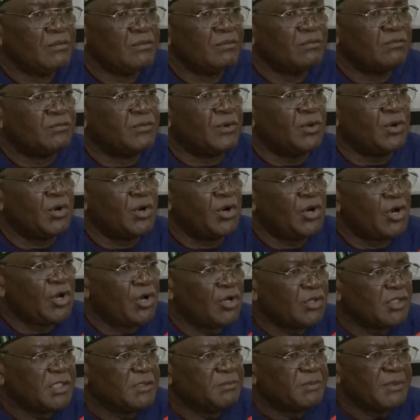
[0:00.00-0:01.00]
For
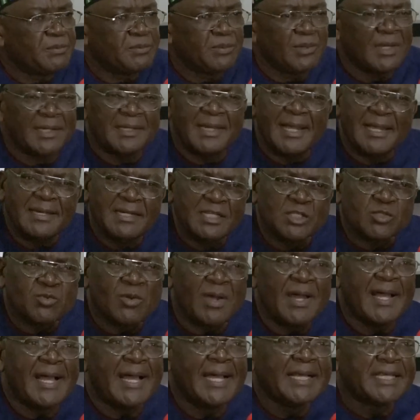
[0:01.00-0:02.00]
all the people, and that is
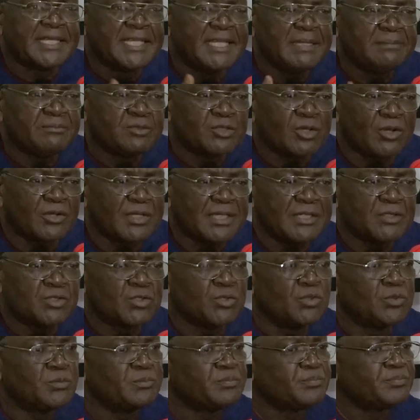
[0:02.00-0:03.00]
why I keep talking
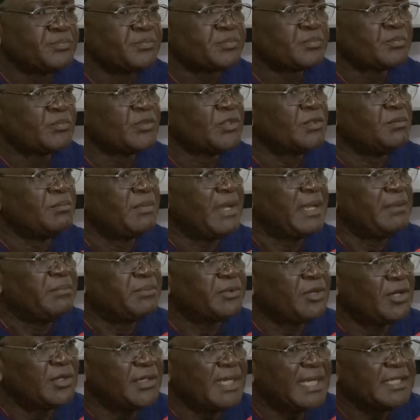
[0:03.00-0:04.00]
to my
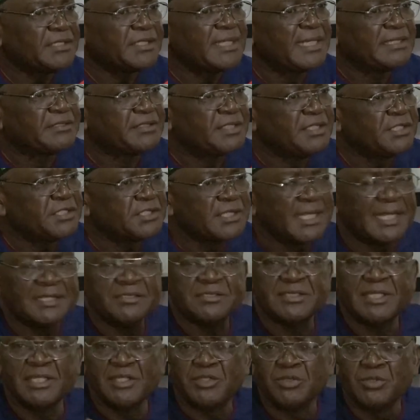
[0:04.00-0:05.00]
brothers and
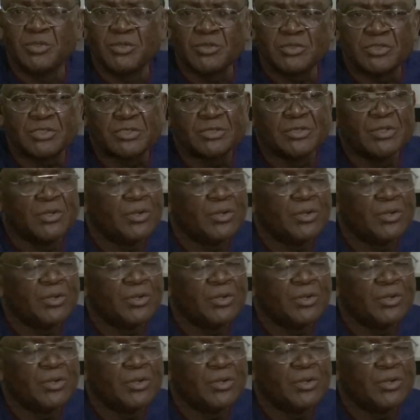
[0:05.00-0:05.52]
sisters, the youths